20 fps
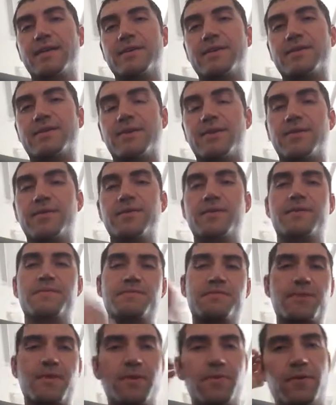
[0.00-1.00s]
So
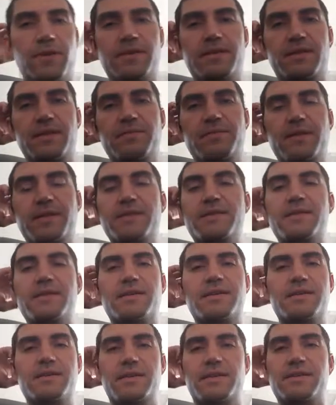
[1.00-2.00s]
what they
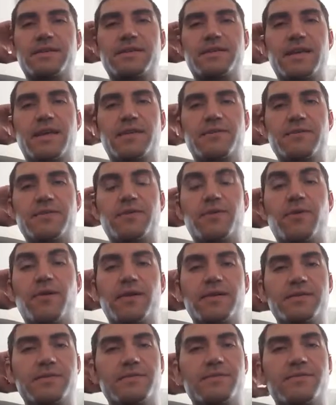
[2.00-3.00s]
basically are saying with
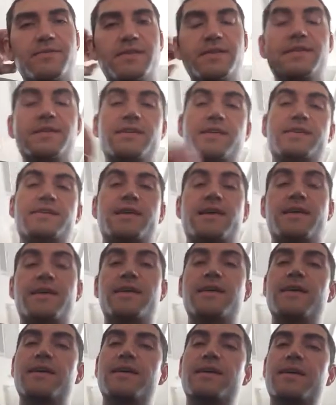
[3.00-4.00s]
quantum physics, that
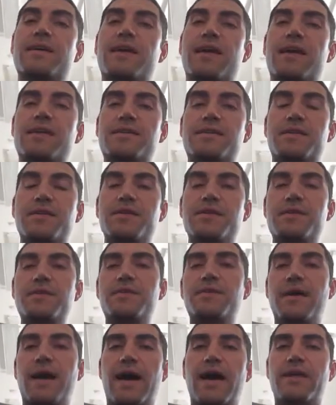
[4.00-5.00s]
until
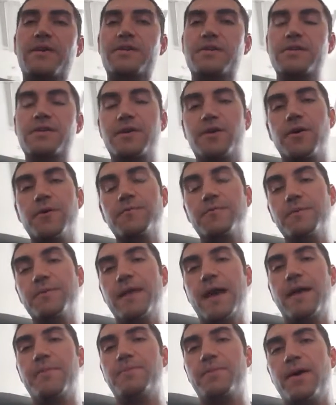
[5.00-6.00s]
you actually open
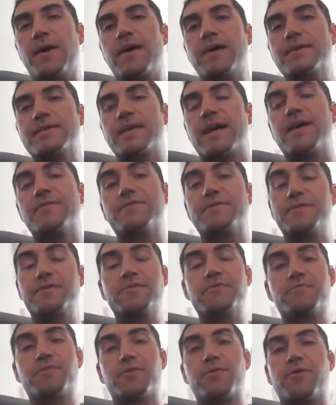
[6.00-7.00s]
that box after
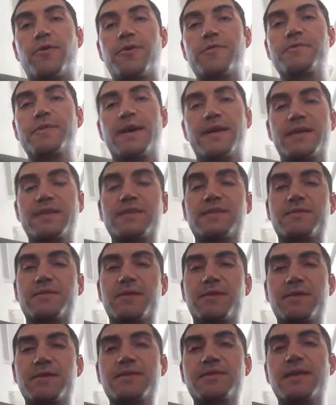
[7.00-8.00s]
you've performed that
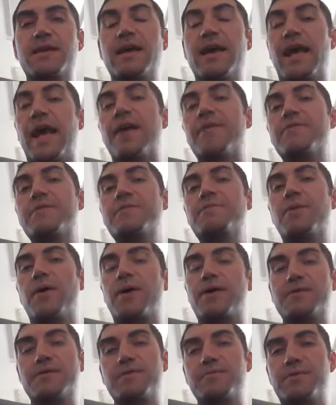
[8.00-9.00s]
experience, every
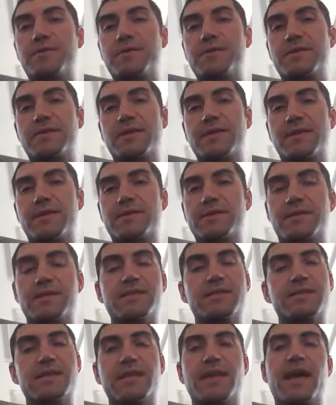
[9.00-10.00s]
possibility
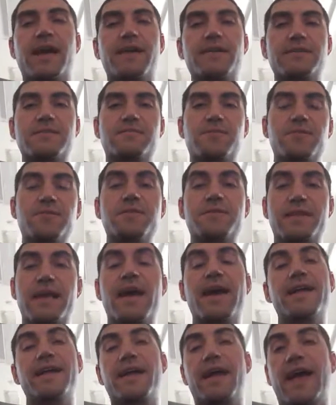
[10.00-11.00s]
exists. The cat is both
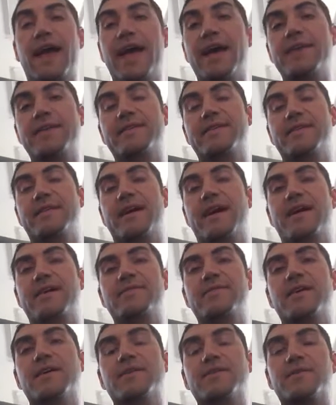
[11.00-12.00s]
dead and
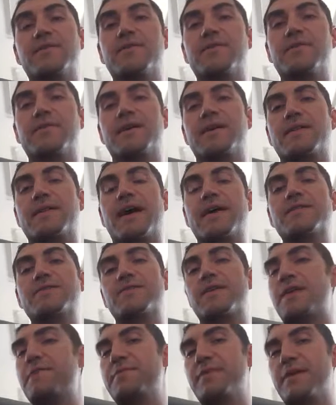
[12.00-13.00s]
alive. So that's
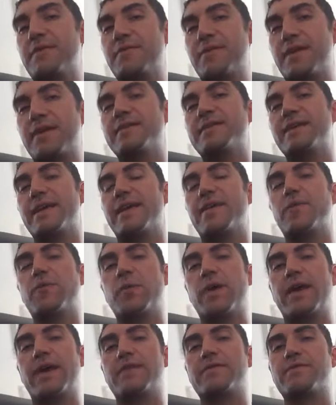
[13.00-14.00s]
what I mean when I say a
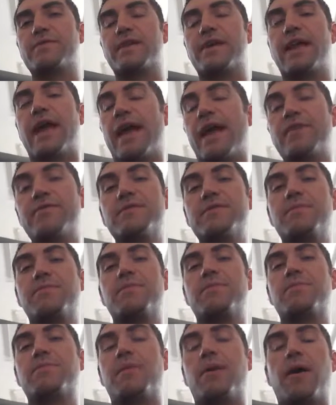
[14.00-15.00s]
wave, that every
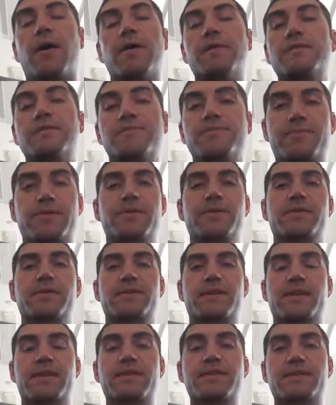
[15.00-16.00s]

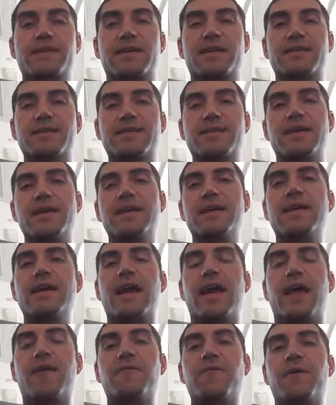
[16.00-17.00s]
possibility exists.
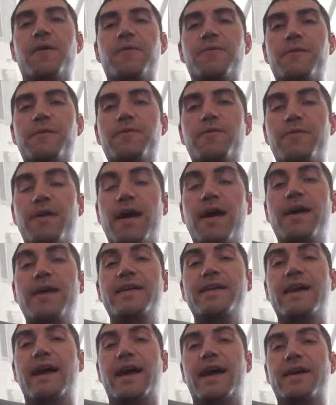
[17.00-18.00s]
And what we
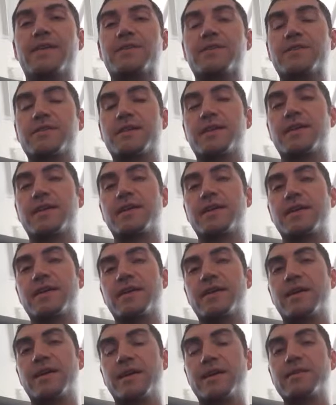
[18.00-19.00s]
find actually
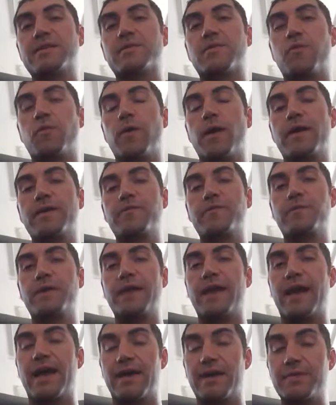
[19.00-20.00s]
is when
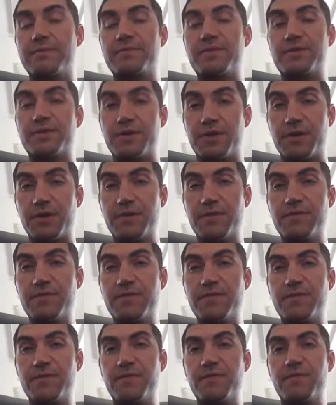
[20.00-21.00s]
we
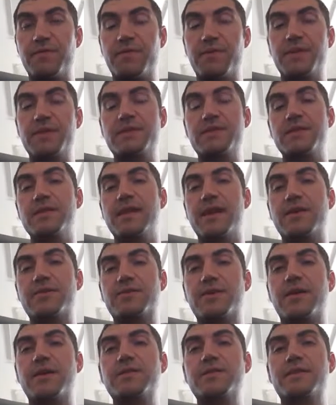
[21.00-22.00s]
observe these
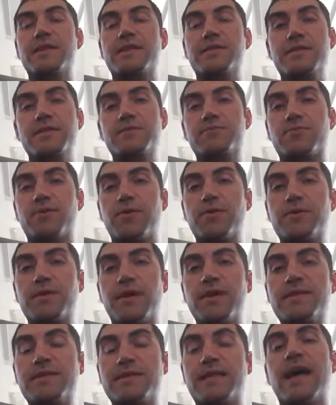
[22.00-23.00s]
electrons and these
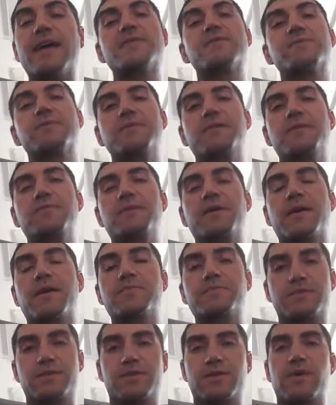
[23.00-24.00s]
protons, that's when they
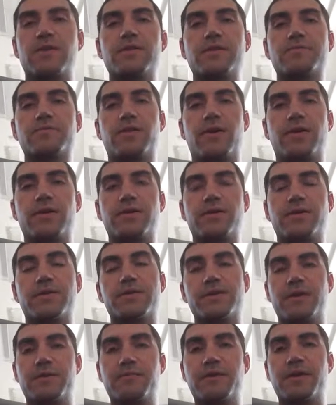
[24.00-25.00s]
become a solid
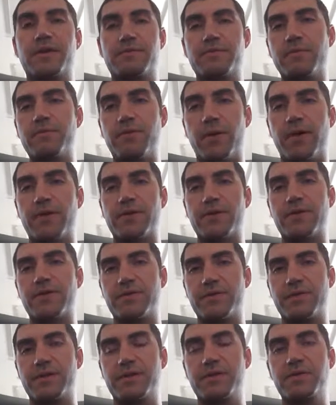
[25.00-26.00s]
particle. They become a
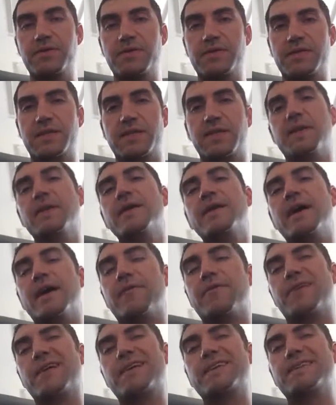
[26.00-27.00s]
particle that you see.
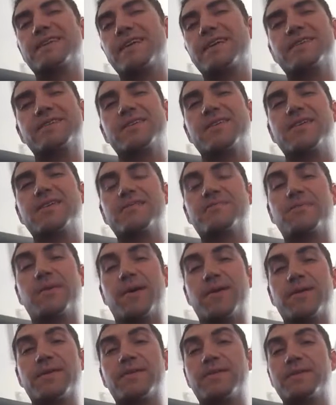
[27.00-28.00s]
And when I say a solid
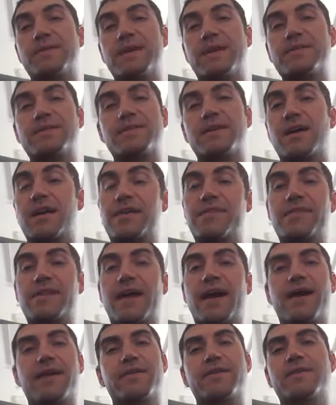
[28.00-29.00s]
particle, that's not even
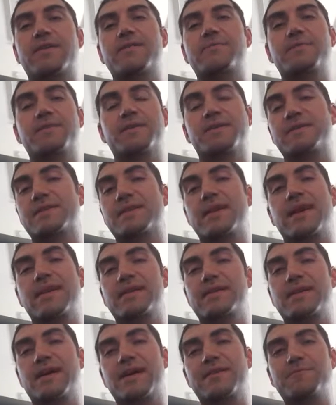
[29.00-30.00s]
accurate, because
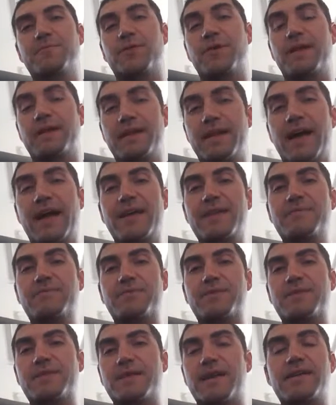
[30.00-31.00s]

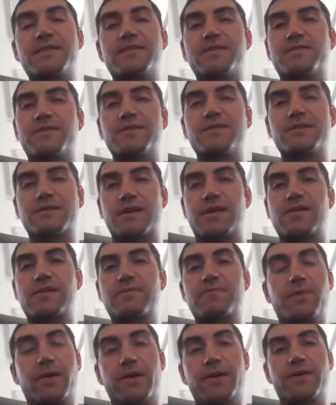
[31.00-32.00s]
99.9% of those
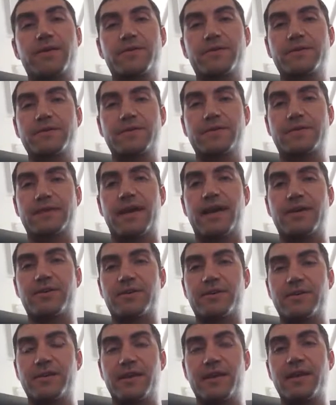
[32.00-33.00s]
solid particles is
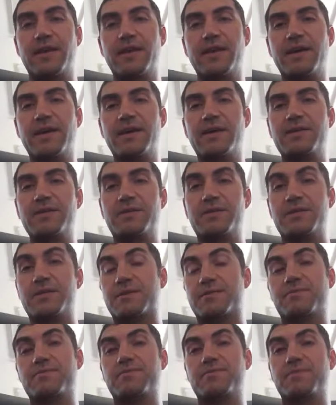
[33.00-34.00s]
actually
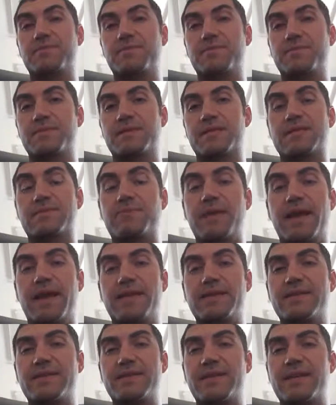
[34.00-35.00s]
just
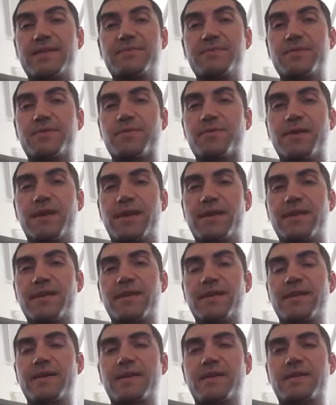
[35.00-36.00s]
space in between.
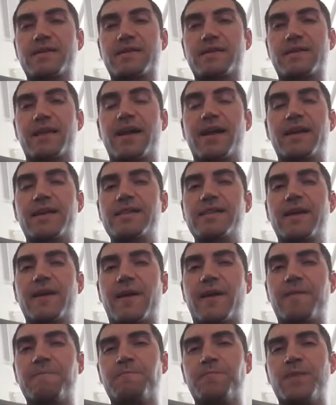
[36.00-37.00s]
It's kind of
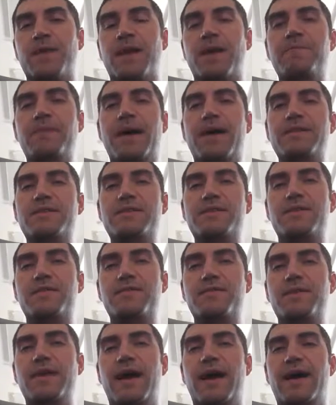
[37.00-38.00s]
like, imagine
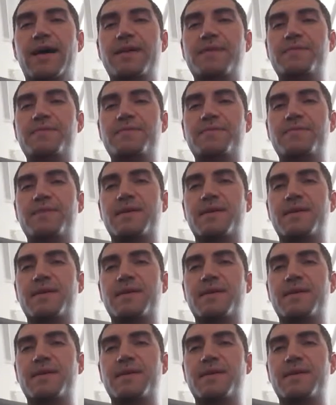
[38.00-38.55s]
if you had